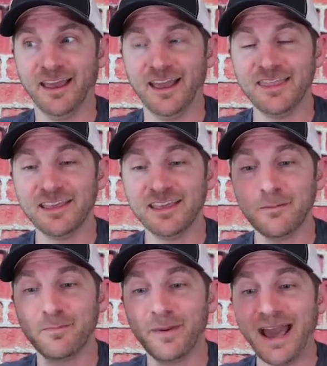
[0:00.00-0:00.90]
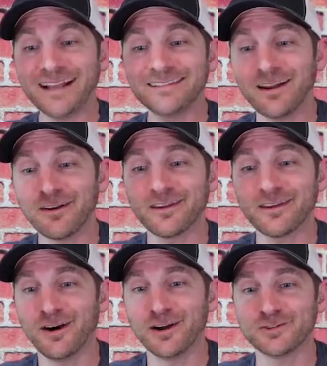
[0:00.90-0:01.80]
And then they backed out of the
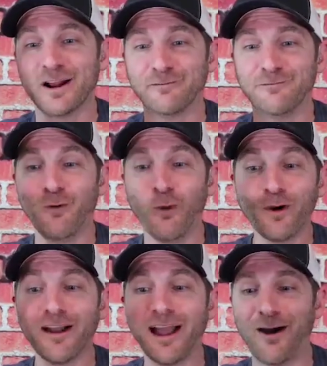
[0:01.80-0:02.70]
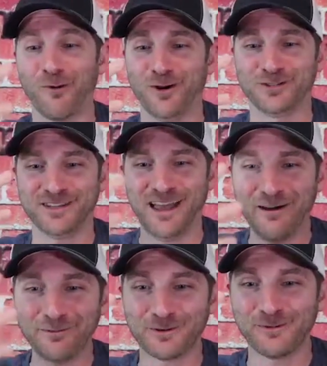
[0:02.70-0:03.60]
contract 4 hours
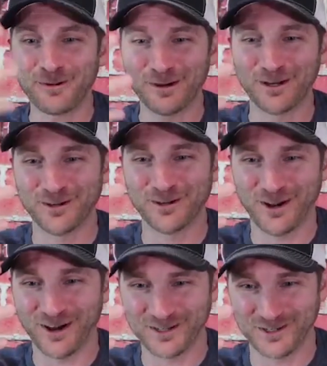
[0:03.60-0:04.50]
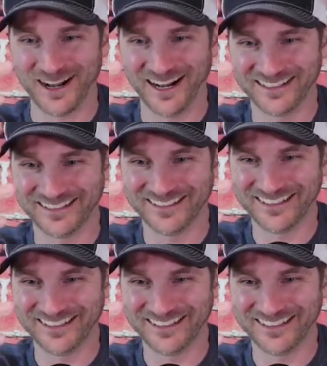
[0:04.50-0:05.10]
after we went under contract.